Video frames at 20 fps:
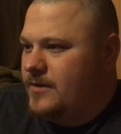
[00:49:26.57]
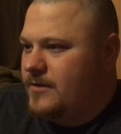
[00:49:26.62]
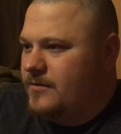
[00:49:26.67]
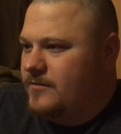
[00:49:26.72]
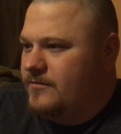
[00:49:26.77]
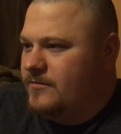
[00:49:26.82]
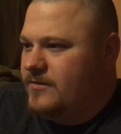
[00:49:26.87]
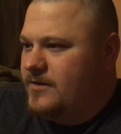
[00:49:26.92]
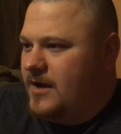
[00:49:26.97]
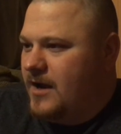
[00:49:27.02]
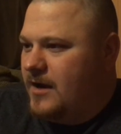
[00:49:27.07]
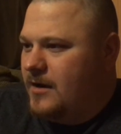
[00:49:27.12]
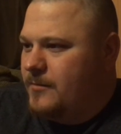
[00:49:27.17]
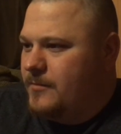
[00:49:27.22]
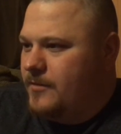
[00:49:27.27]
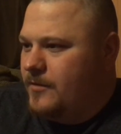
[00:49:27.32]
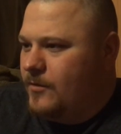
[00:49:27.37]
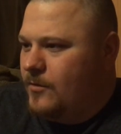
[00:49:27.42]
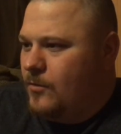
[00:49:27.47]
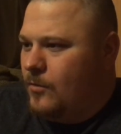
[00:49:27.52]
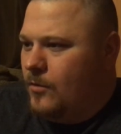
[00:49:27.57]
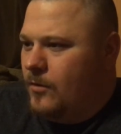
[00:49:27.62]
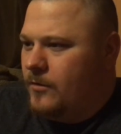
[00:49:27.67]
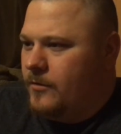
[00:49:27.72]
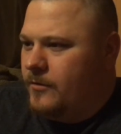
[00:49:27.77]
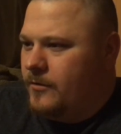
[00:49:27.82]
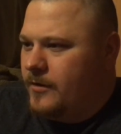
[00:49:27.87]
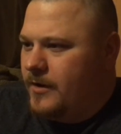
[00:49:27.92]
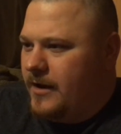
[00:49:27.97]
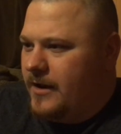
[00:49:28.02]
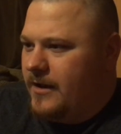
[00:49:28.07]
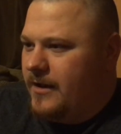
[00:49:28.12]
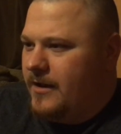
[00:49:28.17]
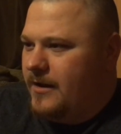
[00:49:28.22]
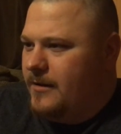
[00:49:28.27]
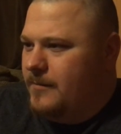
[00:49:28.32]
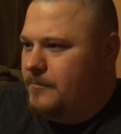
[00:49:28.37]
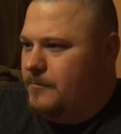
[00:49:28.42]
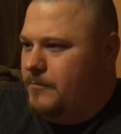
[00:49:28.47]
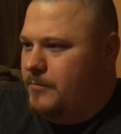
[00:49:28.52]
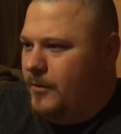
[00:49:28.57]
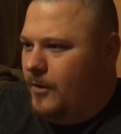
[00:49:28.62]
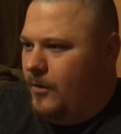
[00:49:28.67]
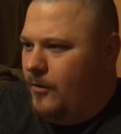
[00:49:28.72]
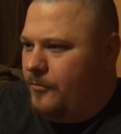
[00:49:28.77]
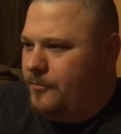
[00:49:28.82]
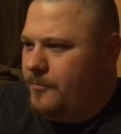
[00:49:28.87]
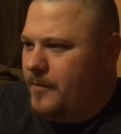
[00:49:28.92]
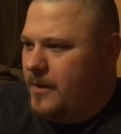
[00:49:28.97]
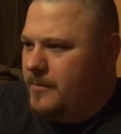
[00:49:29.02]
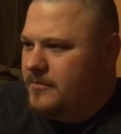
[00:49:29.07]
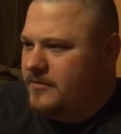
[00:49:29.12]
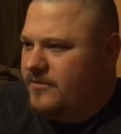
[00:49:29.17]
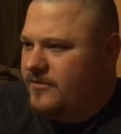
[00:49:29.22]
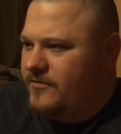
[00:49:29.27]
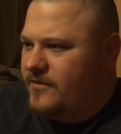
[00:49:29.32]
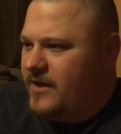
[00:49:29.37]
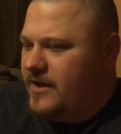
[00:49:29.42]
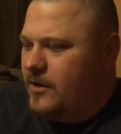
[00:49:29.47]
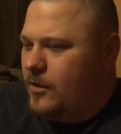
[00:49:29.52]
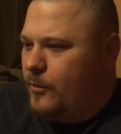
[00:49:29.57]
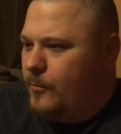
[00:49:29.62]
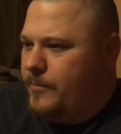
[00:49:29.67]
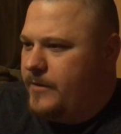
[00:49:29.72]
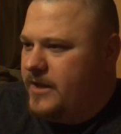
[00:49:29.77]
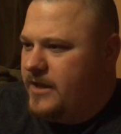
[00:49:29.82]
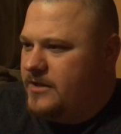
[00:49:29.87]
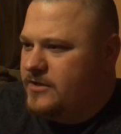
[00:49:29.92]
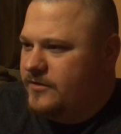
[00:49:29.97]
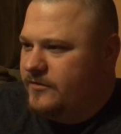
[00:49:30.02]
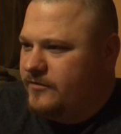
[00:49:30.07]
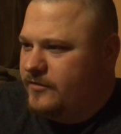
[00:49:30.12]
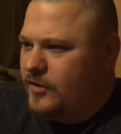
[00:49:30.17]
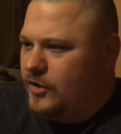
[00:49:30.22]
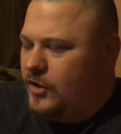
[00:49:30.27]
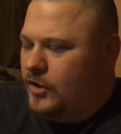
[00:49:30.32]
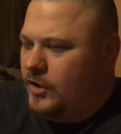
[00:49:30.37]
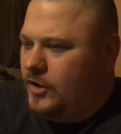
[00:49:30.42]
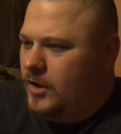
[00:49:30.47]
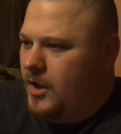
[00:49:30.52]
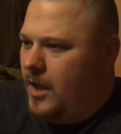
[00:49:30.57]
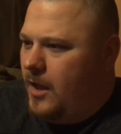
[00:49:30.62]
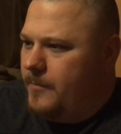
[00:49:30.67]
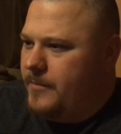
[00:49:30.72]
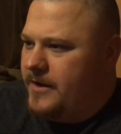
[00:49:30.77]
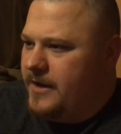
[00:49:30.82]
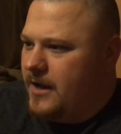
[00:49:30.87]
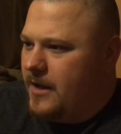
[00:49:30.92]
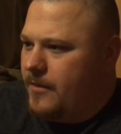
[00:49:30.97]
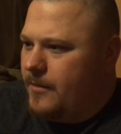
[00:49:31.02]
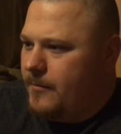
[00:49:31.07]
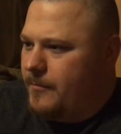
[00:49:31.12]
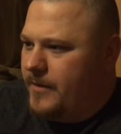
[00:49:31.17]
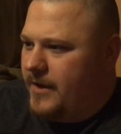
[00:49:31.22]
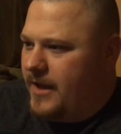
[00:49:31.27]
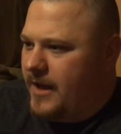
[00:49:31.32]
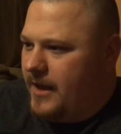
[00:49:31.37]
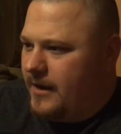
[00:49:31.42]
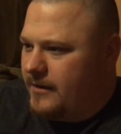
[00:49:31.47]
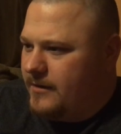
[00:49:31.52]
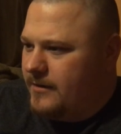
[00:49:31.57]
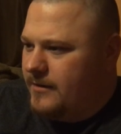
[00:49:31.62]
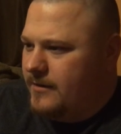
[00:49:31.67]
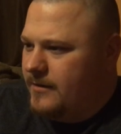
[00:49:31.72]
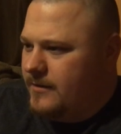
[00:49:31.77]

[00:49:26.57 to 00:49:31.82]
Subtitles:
He's got him in the corner, and both members of AOP just clubbing on the back.